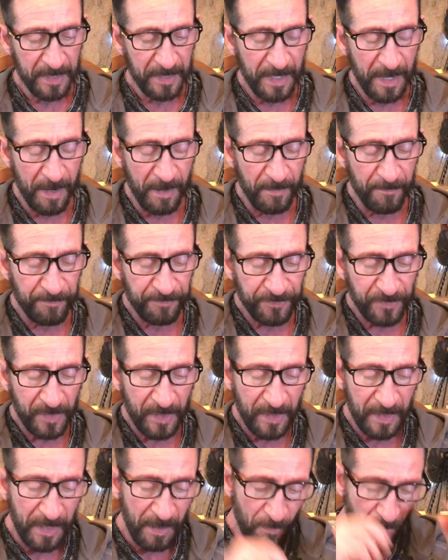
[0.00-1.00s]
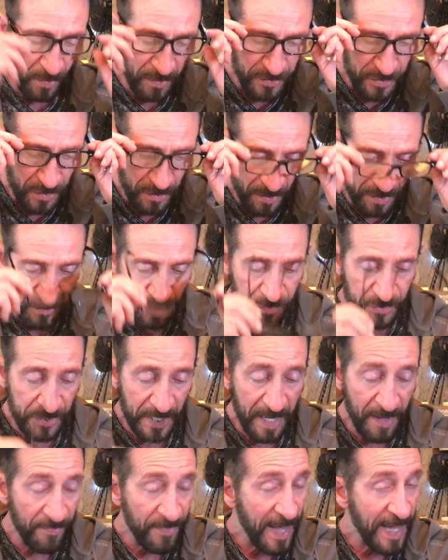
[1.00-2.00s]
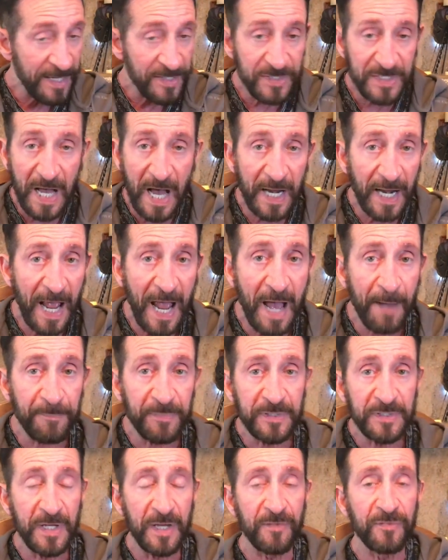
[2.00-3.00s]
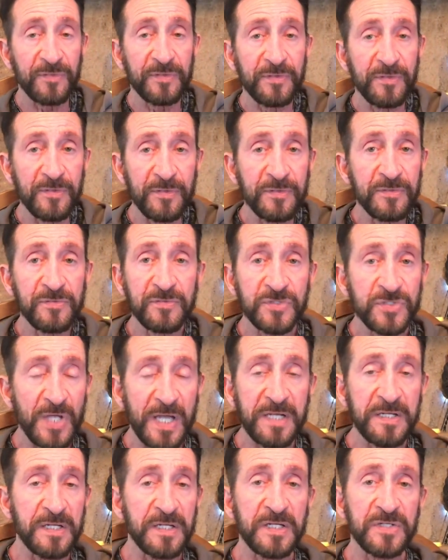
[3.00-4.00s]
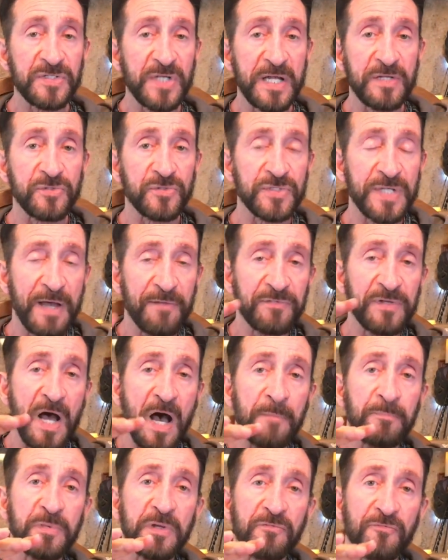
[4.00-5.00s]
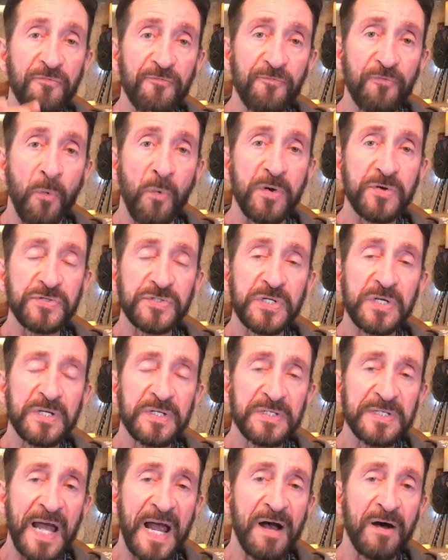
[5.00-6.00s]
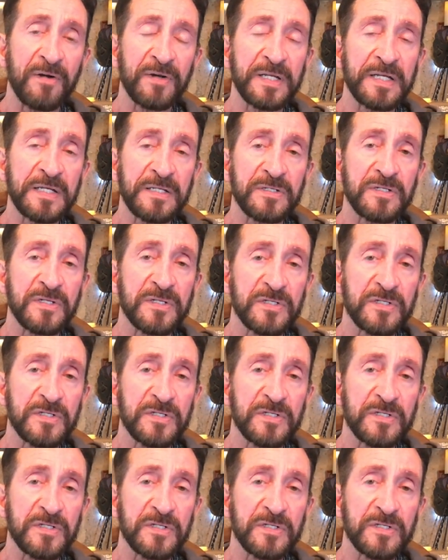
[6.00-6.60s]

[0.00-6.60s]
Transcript: Now, I want you to understand that has not happened yet. Satan and his angels have not been forced down into